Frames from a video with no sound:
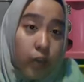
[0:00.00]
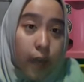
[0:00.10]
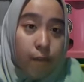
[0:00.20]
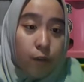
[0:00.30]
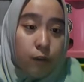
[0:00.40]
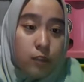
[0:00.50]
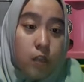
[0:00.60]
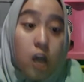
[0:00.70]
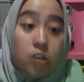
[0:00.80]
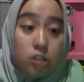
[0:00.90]
employees.
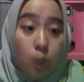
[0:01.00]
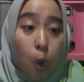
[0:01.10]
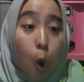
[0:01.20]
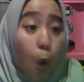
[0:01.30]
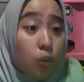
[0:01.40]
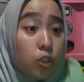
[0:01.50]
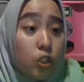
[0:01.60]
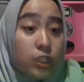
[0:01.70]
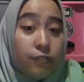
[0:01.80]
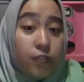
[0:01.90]
So how do
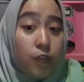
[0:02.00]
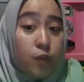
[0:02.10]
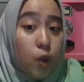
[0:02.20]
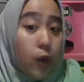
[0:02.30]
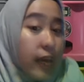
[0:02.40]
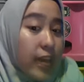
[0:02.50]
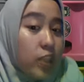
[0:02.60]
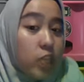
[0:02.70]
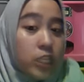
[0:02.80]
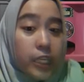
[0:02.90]
you develop your
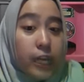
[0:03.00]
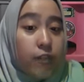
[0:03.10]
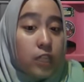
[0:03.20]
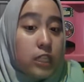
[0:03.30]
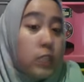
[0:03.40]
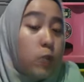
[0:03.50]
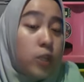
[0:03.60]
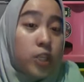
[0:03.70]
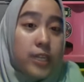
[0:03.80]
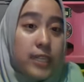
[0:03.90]
organization if the
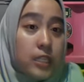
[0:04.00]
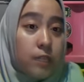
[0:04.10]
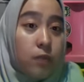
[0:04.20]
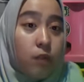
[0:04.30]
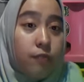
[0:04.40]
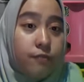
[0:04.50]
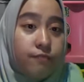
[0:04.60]
situation is as above?